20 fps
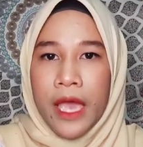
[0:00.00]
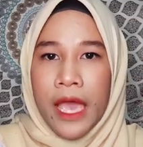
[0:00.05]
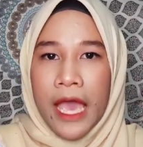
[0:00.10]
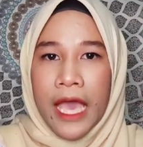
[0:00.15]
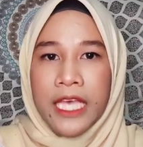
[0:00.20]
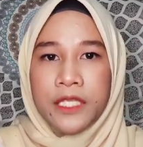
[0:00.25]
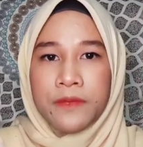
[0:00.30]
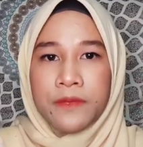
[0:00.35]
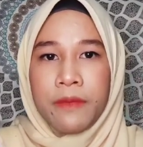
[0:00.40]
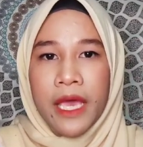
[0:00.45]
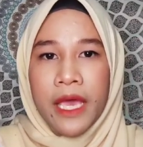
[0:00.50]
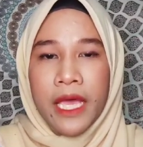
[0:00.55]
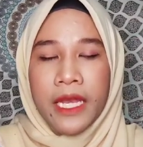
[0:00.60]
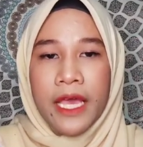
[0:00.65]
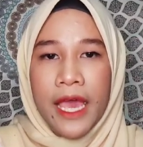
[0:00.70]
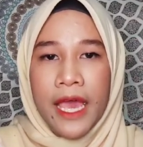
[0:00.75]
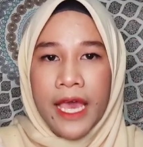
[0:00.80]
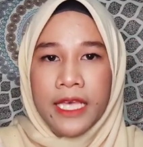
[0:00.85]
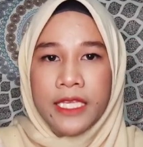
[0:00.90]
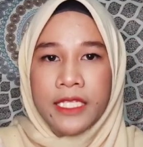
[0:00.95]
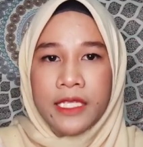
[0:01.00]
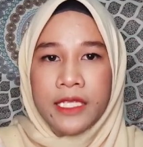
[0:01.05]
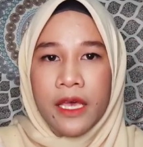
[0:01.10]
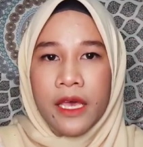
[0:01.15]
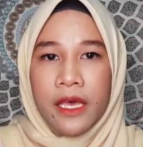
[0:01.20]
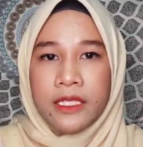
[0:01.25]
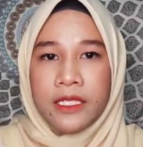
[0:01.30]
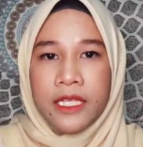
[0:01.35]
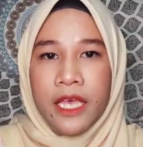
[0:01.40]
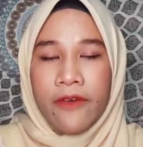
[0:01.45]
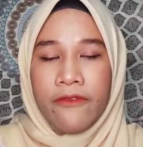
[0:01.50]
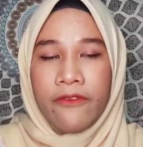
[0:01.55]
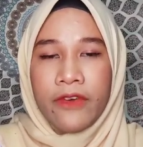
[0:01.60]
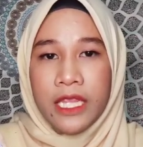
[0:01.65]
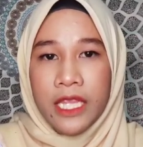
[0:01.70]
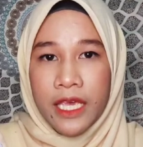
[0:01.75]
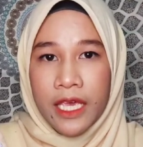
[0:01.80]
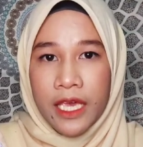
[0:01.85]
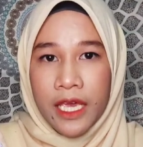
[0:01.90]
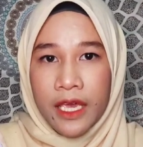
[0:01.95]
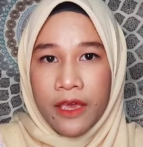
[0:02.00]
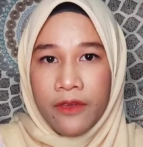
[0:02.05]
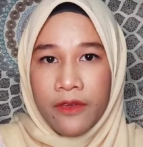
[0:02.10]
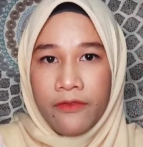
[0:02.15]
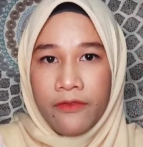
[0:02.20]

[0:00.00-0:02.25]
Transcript: As many as 75%